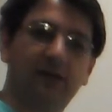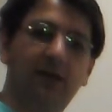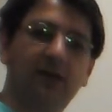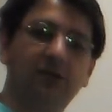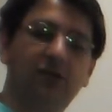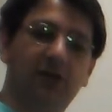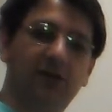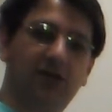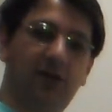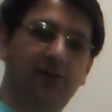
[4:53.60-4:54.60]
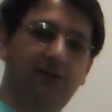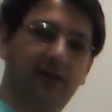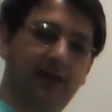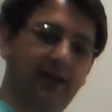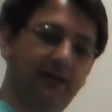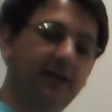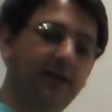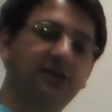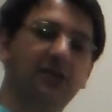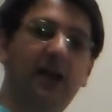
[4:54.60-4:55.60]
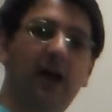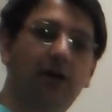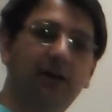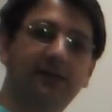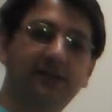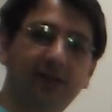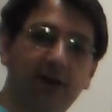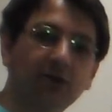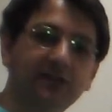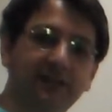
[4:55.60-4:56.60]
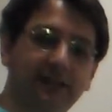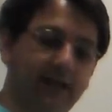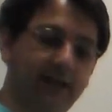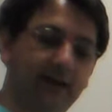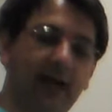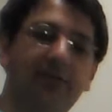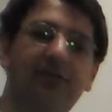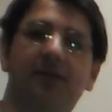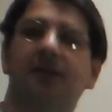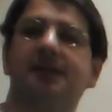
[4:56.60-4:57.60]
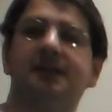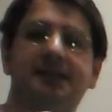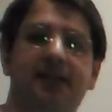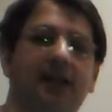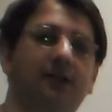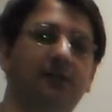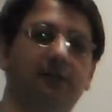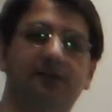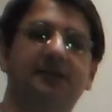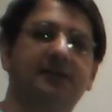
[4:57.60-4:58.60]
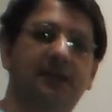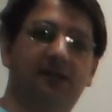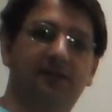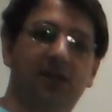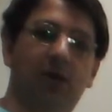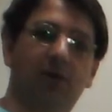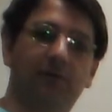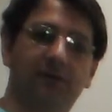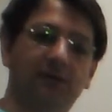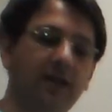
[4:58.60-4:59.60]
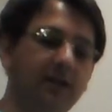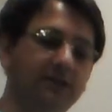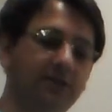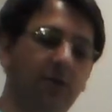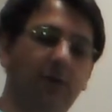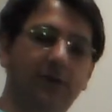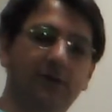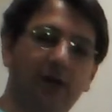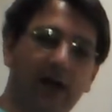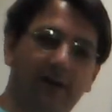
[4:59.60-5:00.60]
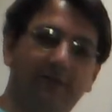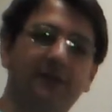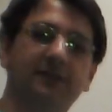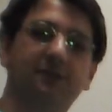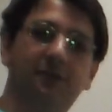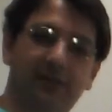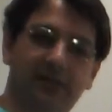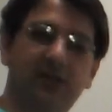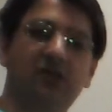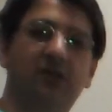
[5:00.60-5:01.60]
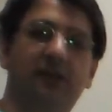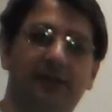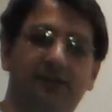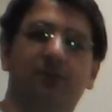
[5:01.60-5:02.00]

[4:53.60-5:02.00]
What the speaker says: to each other again. So now it's closed again, and then the cycle starts over. So when you have this repetition, that's what